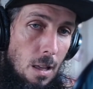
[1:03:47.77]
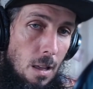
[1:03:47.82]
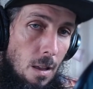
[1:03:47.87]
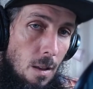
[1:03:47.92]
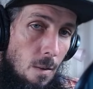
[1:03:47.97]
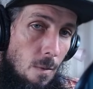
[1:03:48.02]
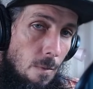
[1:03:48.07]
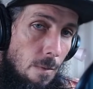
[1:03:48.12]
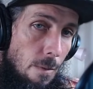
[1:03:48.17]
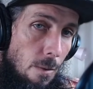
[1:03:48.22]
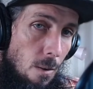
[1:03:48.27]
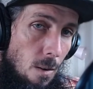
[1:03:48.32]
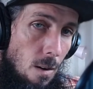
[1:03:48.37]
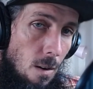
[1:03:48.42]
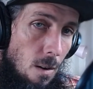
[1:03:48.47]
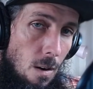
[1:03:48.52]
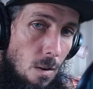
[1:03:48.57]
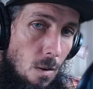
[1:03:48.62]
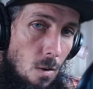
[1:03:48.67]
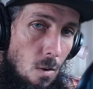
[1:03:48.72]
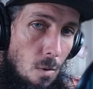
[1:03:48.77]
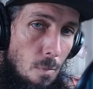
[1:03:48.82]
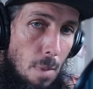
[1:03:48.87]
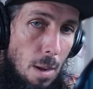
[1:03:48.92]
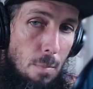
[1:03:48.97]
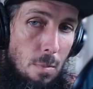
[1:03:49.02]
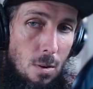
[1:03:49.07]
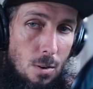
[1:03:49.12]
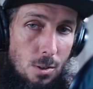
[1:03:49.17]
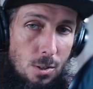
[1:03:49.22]
for our
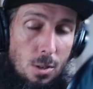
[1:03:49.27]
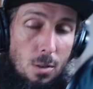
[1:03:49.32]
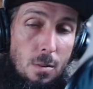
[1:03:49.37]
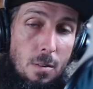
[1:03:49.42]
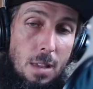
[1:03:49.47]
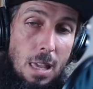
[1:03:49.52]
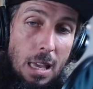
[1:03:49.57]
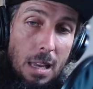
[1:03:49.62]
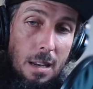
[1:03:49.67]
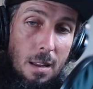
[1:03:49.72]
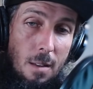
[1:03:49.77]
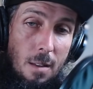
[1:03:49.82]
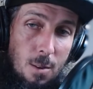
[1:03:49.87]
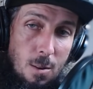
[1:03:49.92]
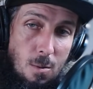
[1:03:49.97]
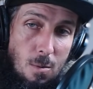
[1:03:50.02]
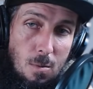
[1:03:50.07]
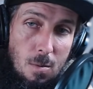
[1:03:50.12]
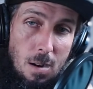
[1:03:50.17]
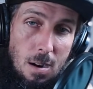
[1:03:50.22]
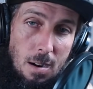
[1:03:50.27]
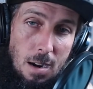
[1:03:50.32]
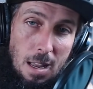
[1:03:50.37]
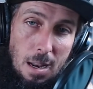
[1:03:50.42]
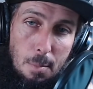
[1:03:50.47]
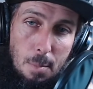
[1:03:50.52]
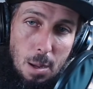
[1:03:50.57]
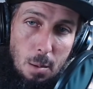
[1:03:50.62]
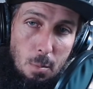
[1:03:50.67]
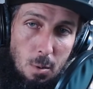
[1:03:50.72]
members. So again, if you are
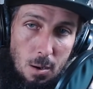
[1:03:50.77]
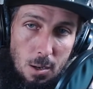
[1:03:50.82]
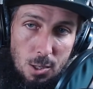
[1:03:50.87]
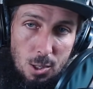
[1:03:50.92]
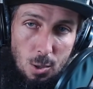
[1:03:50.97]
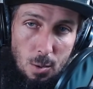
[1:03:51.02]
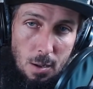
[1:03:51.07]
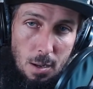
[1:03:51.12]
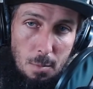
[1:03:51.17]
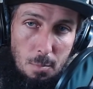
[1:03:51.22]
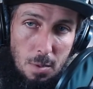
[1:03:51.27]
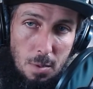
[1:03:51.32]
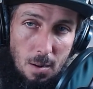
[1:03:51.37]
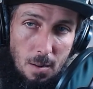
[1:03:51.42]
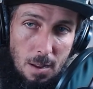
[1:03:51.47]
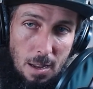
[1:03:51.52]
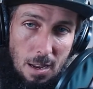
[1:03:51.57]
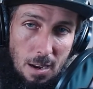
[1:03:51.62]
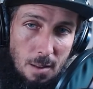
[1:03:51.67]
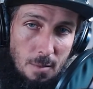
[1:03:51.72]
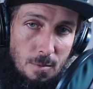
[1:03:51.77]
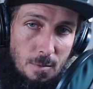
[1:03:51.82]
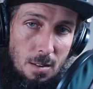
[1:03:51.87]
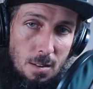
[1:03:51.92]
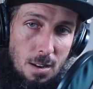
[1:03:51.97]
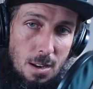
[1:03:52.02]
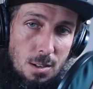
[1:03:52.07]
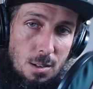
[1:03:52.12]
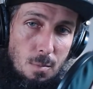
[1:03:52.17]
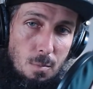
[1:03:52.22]
not a member, join Pure KNF
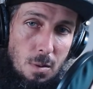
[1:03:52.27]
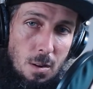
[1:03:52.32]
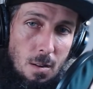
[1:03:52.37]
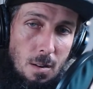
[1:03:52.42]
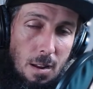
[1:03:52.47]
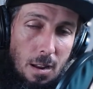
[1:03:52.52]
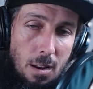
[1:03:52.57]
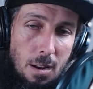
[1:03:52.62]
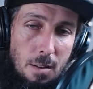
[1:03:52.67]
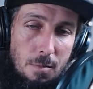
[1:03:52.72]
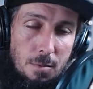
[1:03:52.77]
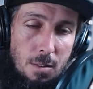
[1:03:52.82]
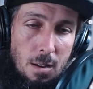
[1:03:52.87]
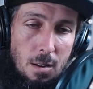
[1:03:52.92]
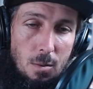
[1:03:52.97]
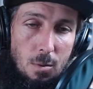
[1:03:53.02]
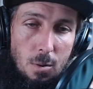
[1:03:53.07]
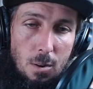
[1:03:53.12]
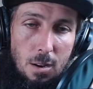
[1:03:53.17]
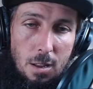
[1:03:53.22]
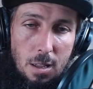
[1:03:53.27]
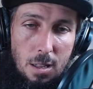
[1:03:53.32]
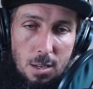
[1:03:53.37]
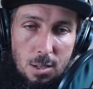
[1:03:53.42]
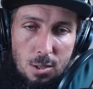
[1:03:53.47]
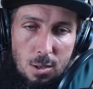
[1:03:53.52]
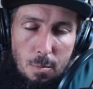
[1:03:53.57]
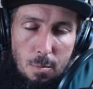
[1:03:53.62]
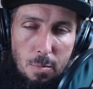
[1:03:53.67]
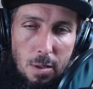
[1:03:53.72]
Foundation, pureknf.org.
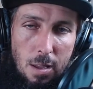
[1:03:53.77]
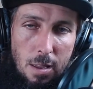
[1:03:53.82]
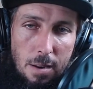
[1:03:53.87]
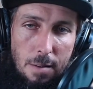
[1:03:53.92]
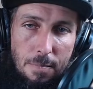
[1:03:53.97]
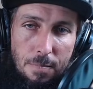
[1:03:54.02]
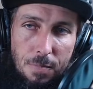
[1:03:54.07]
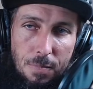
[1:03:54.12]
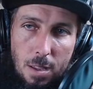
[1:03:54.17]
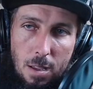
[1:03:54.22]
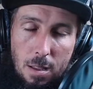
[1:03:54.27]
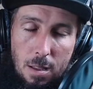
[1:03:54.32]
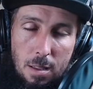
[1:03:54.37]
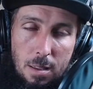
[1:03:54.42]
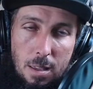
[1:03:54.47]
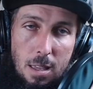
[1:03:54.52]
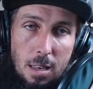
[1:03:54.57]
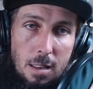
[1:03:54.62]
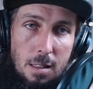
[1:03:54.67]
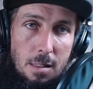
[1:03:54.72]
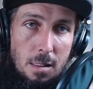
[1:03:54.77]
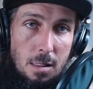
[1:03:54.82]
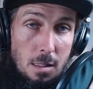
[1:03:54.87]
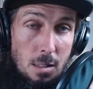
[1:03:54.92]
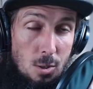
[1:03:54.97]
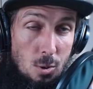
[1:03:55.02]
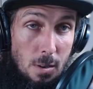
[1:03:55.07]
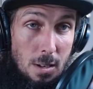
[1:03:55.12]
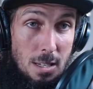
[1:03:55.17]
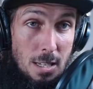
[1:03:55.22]
Jump in, get it,
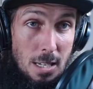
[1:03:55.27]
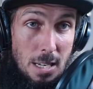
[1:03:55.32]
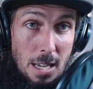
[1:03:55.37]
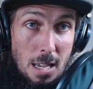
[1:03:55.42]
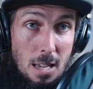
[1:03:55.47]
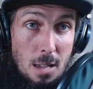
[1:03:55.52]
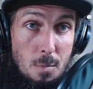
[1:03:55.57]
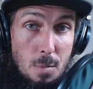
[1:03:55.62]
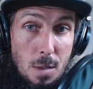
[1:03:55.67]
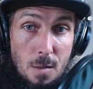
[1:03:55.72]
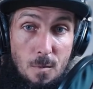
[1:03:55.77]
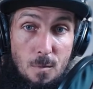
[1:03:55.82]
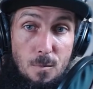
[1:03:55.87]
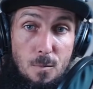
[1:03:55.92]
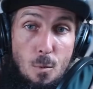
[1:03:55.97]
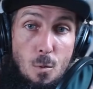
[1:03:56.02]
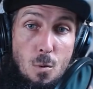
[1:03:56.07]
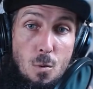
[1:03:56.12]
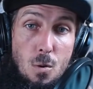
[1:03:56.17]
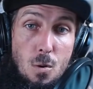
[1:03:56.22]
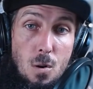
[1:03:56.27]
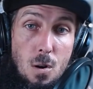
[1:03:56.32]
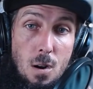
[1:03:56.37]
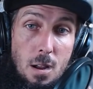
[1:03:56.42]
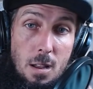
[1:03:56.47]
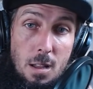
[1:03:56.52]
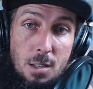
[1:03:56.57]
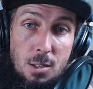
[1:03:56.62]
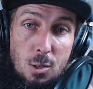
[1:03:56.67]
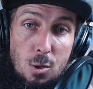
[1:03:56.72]
join today
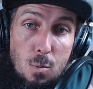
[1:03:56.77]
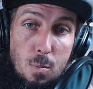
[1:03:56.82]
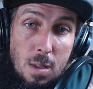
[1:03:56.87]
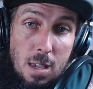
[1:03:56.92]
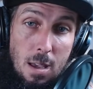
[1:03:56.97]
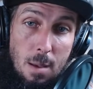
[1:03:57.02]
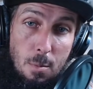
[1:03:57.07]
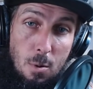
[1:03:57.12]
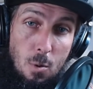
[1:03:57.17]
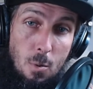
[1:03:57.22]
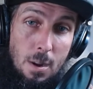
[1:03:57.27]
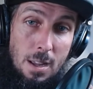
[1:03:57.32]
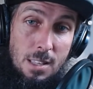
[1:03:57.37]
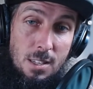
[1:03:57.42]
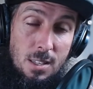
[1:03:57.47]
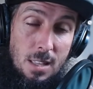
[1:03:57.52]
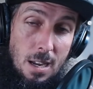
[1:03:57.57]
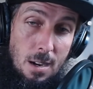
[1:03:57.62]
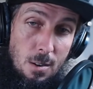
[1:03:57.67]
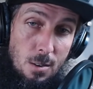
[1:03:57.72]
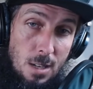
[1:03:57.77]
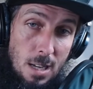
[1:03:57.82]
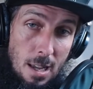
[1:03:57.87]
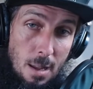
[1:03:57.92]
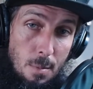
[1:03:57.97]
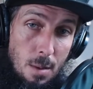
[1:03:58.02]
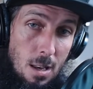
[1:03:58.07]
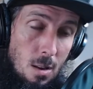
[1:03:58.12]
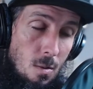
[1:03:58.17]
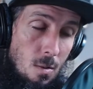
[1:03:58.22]
before 2 p.m. Hawaiian Standard
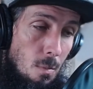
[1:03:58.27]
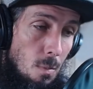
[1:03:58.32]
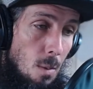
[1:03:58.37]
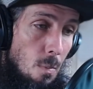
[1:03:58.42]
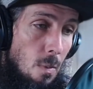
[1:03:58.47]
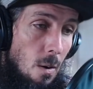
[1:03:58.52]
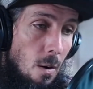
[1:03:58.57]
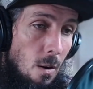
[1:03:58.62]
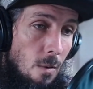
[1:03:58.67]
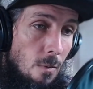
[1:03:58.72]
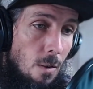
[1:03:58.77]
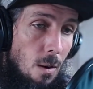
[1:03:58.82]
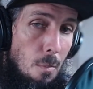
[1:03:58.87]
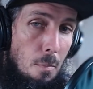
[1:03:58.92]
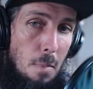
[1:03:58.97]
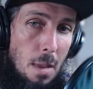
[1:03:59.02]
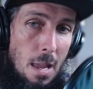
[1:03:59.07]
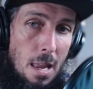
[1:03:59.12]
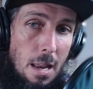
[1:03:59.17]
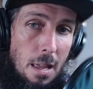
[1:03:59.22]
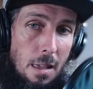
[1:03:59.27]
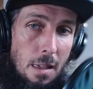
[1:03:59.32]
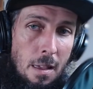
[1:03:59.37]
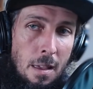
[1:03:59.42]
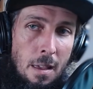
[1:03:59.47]
Time, and you can be part of our meeting